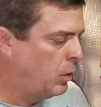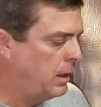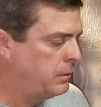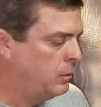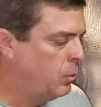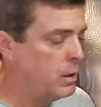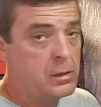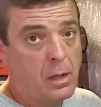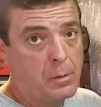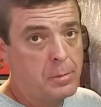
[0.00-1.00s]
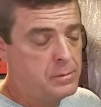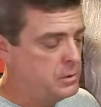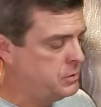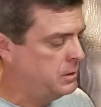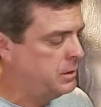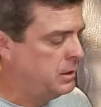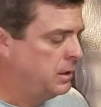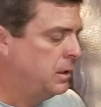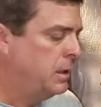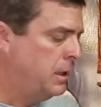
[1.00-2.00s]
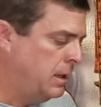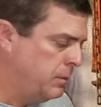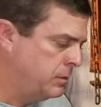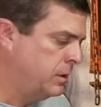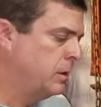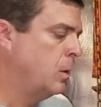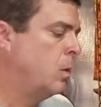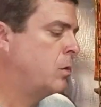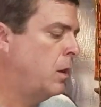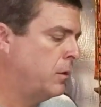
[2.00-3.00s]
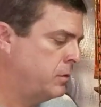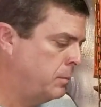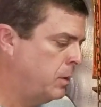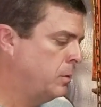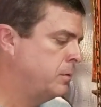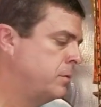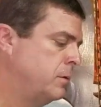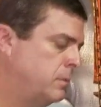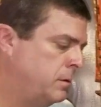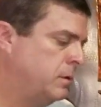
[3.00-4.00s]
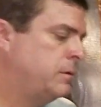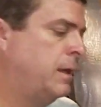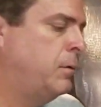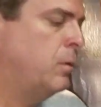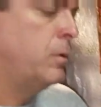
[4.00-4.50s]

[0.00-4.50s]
like the 1 o'clock position. And I'm just going to go across the bolts and just keep going